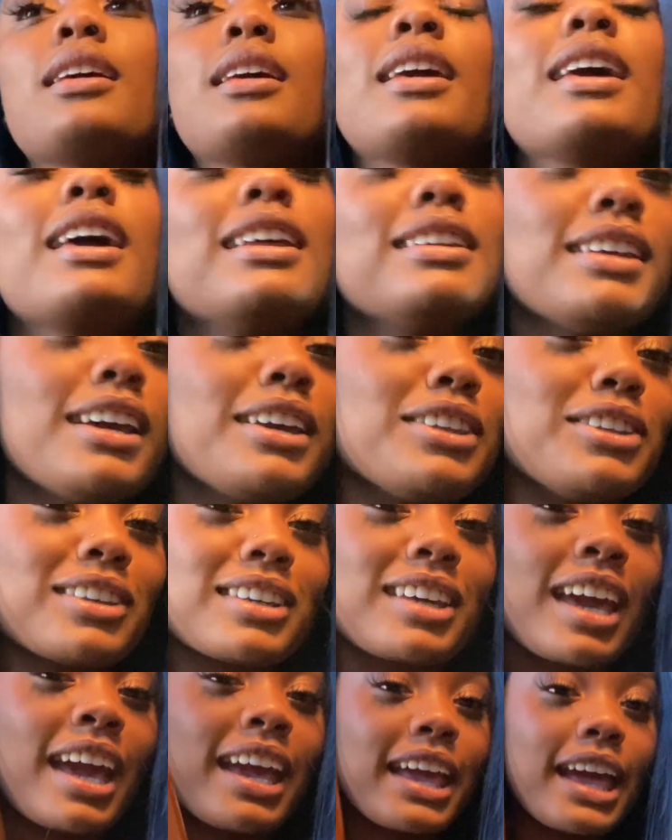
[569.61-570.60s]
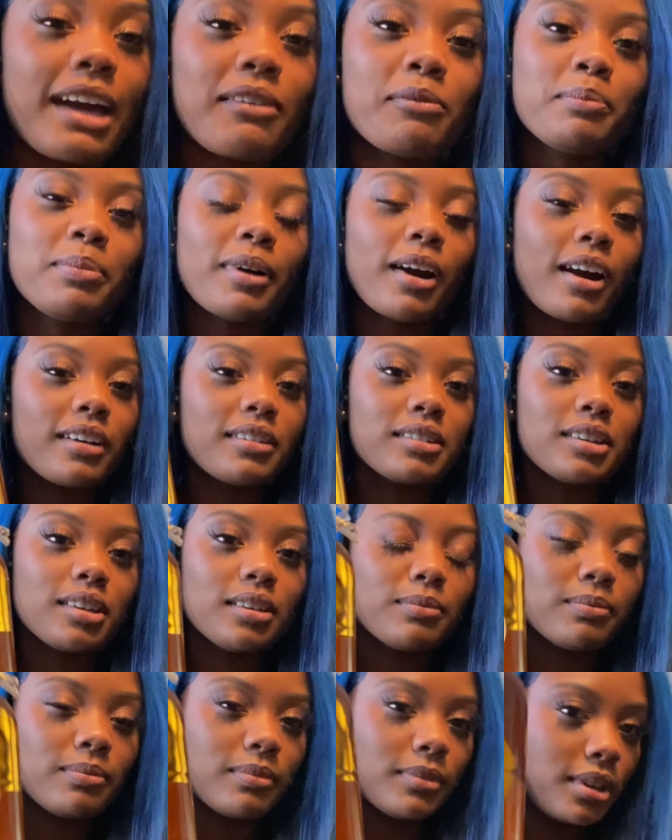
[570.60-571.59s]
And then you can't have a party
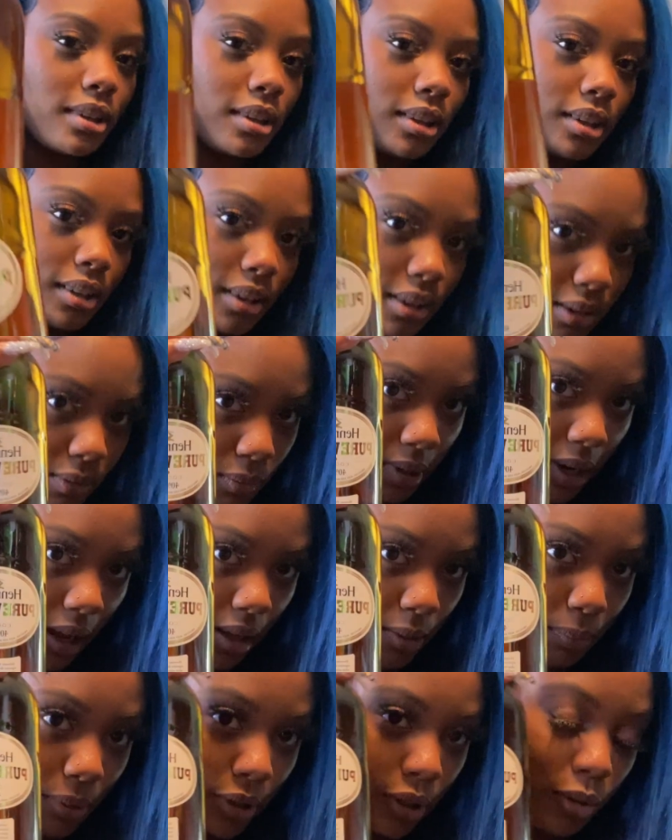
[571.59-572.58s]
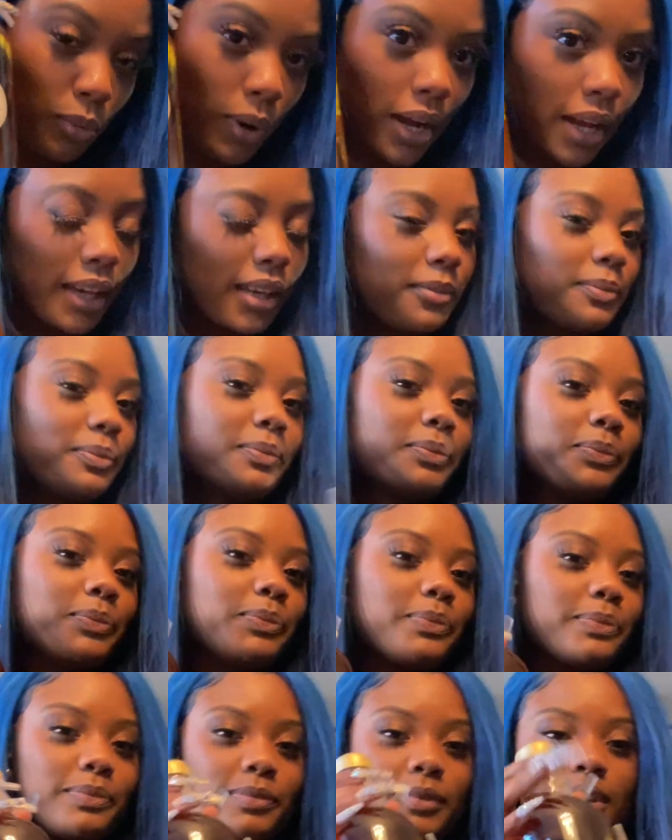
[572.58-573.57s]
without pure white.
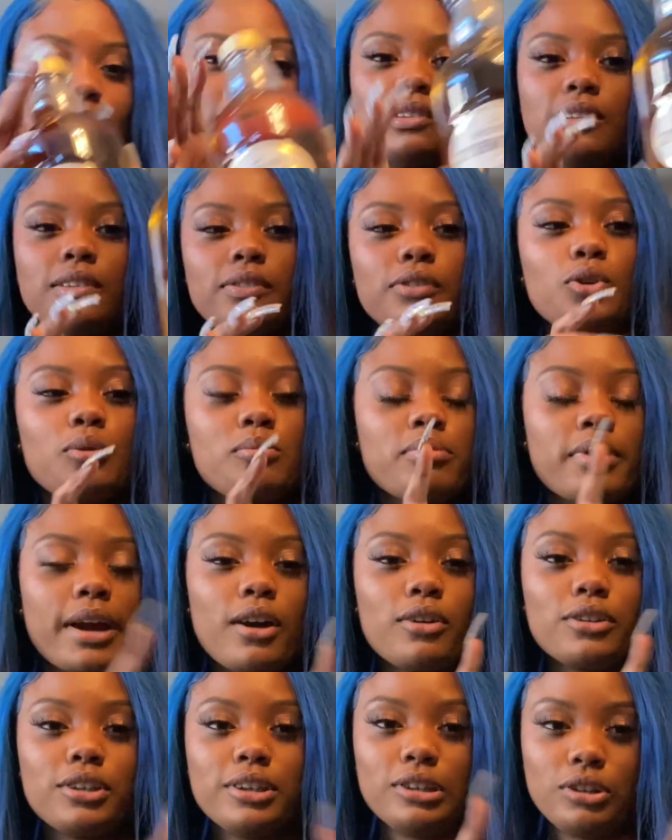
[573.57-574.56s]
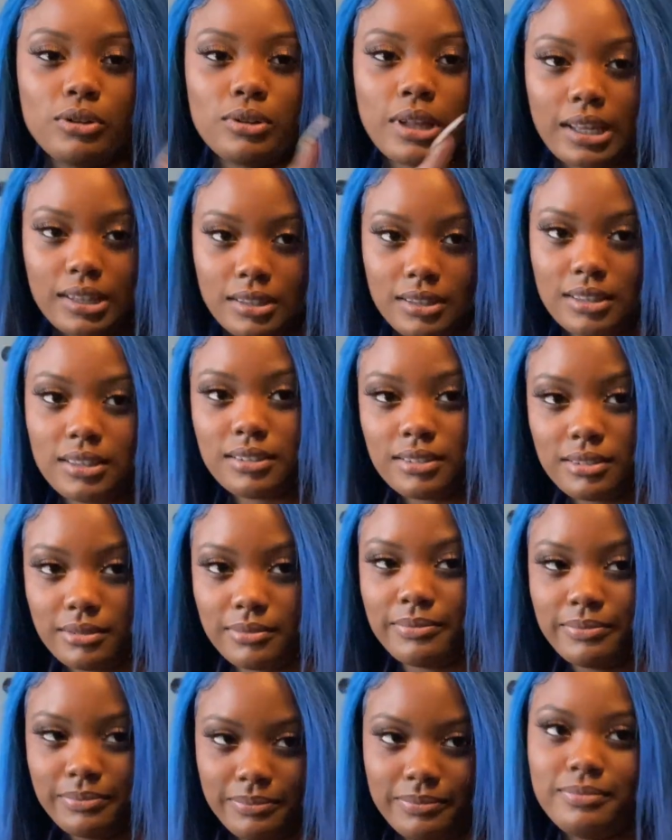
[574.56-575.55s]
You a brownie? You like this?
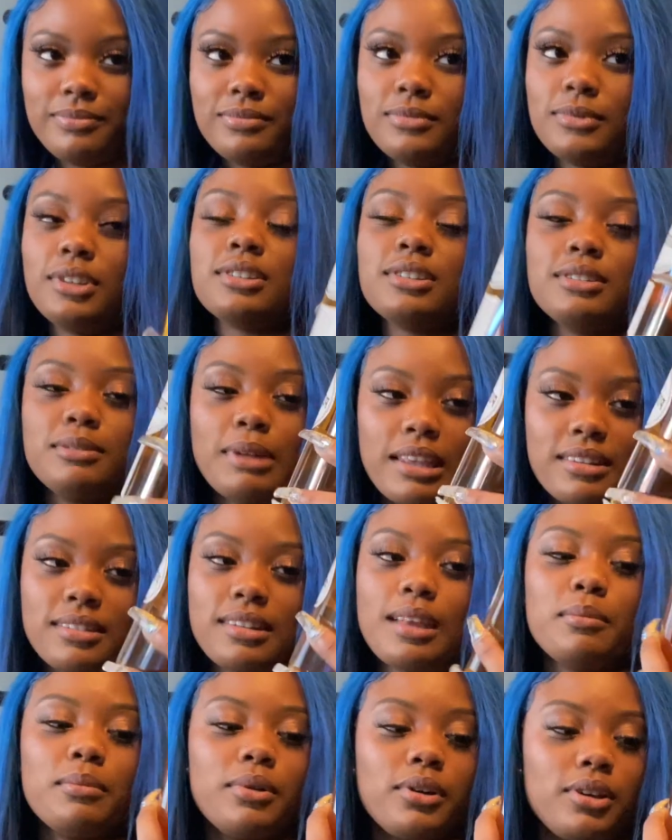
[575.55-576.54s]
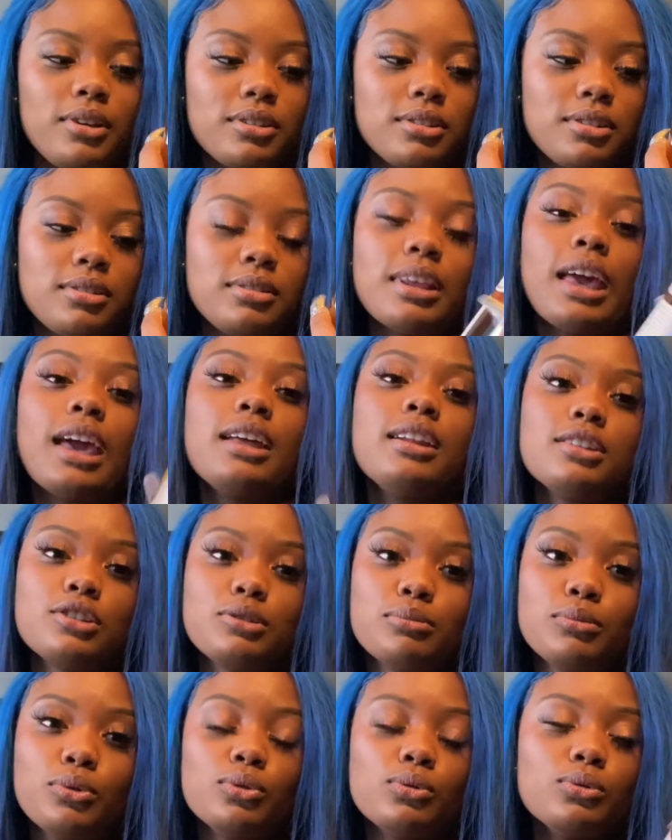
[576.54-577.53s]
That's that buzz, and it's
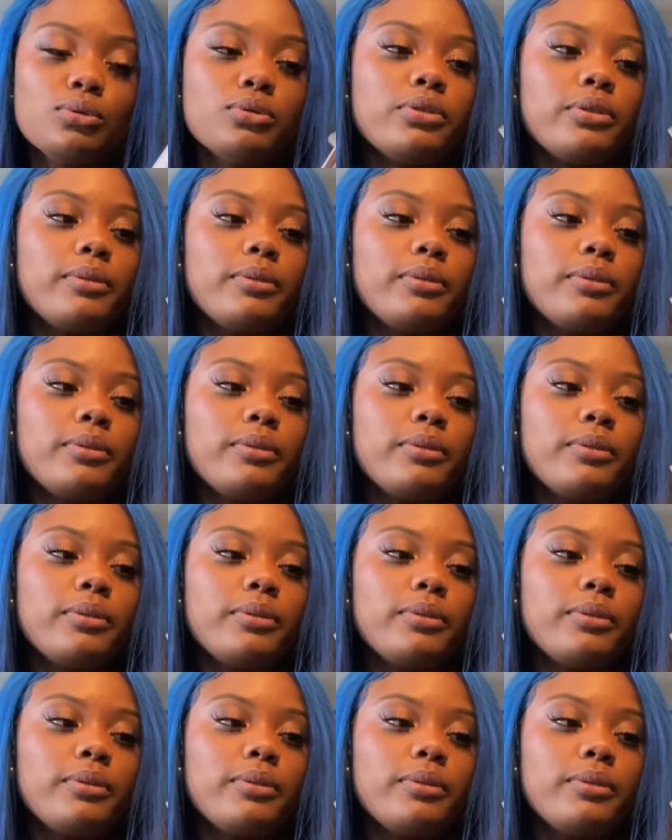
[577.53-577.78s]
smooth.